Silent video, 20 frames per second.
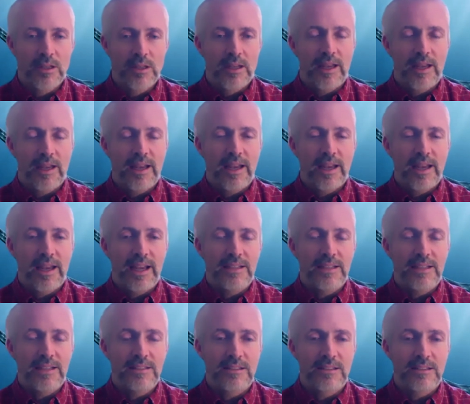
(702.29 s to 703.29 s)

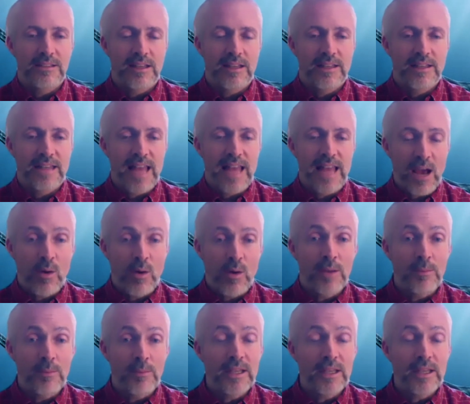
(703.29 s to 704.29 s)
And now
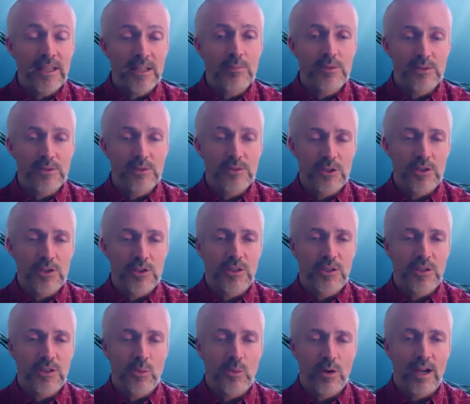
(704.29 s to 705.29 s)
I'm in a position
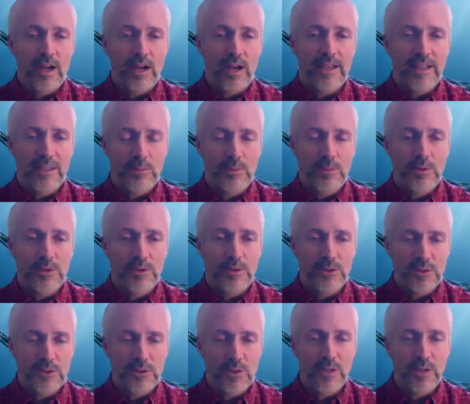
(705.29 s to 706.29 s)
where I can
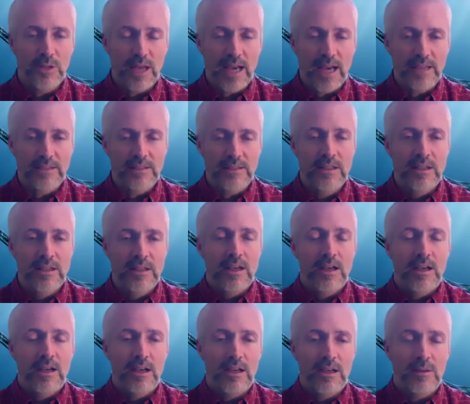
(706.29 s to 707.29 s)
pursue that
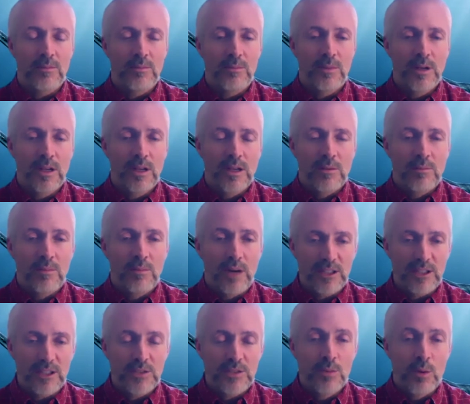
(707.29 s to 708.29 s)

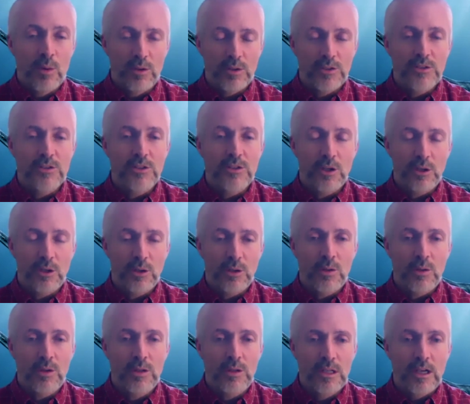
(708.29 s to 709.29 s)
much more
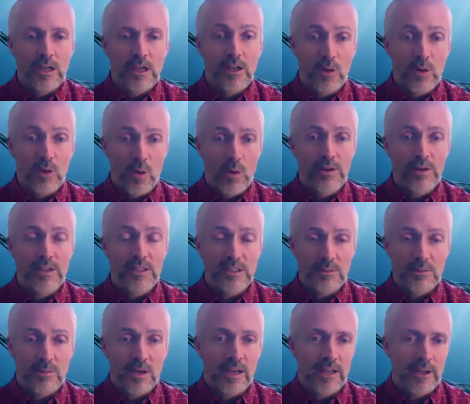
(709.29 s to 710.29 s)
so according to
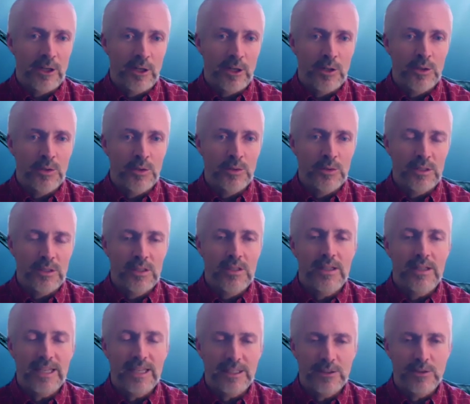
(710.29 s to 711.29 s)
my own
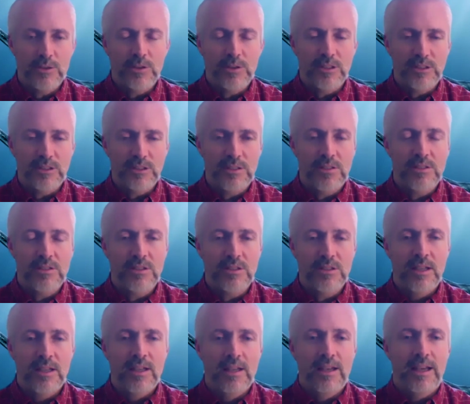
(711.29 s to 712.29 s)
interests,
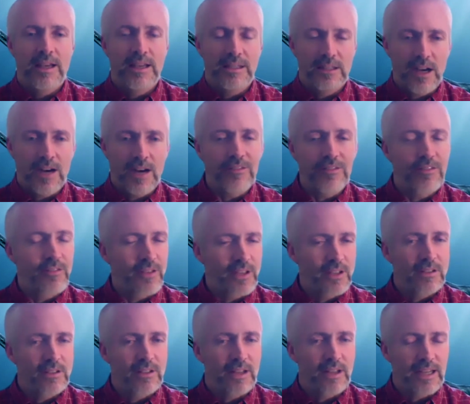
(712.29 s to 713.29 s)
and not
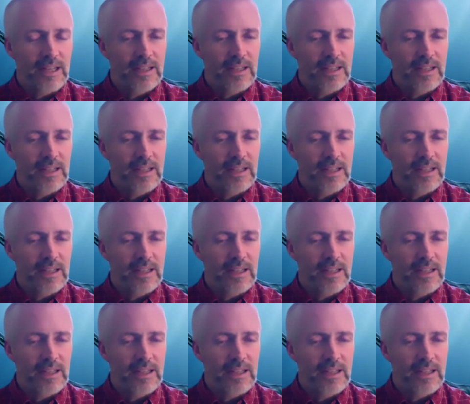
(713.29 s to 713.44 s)
feel like